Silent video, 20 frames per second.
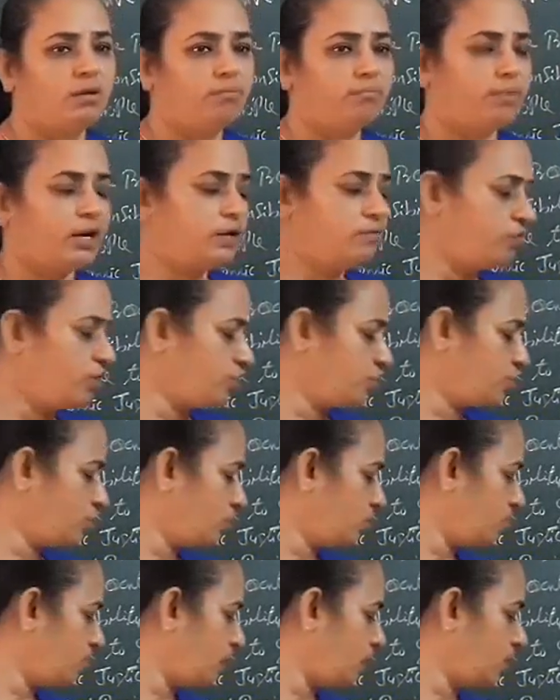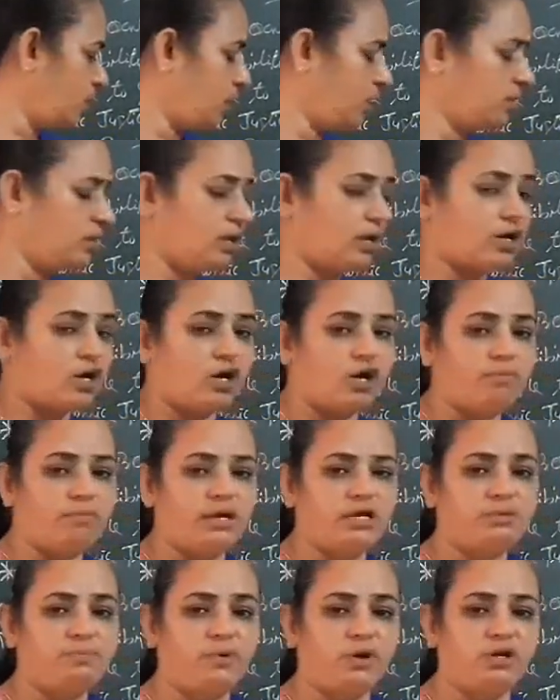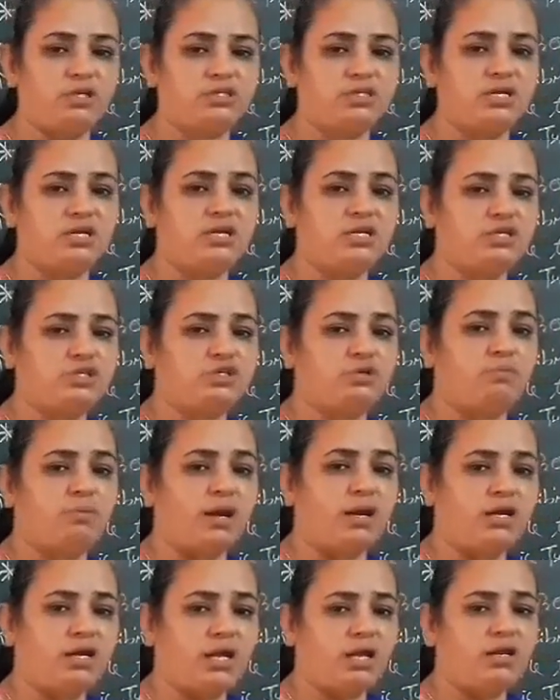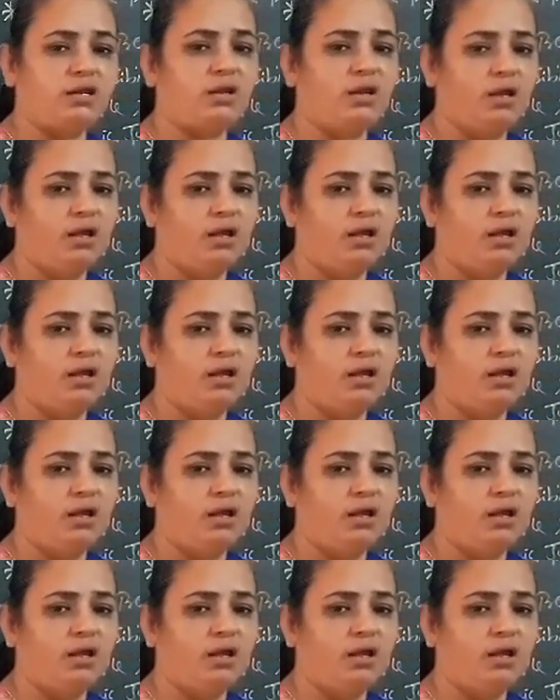But we should maintain, the government policy is to maintain